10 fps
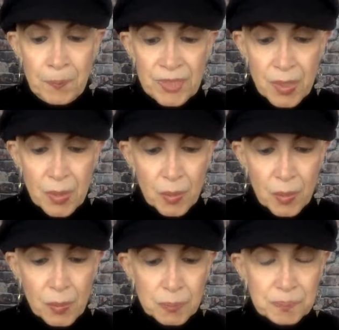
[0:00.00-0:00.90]

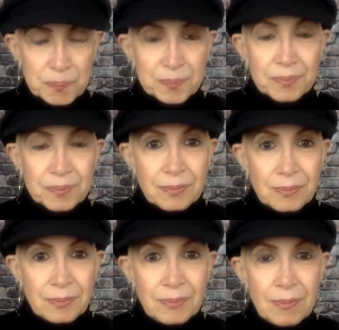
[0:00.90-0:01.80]
So
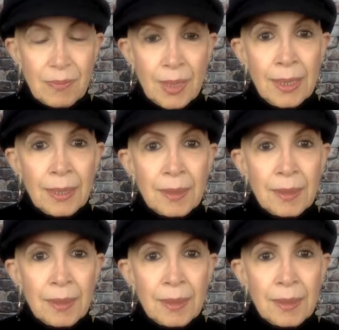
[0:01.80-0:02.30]
uh,